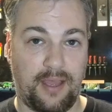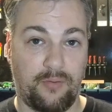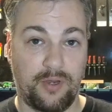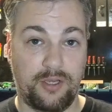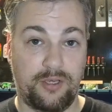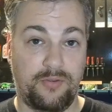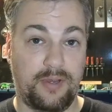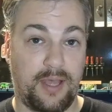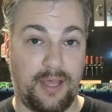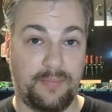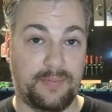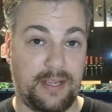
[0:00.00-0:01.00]
I wanted to do an
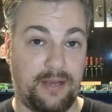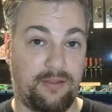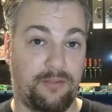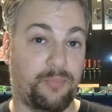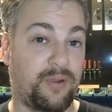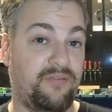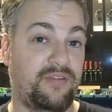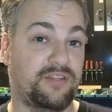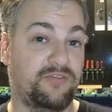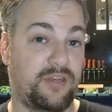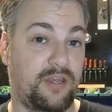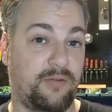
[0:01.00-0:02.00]
update on the
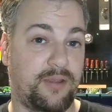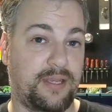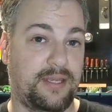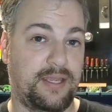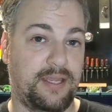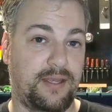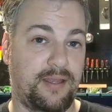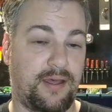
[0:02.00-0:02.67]
previous video I did.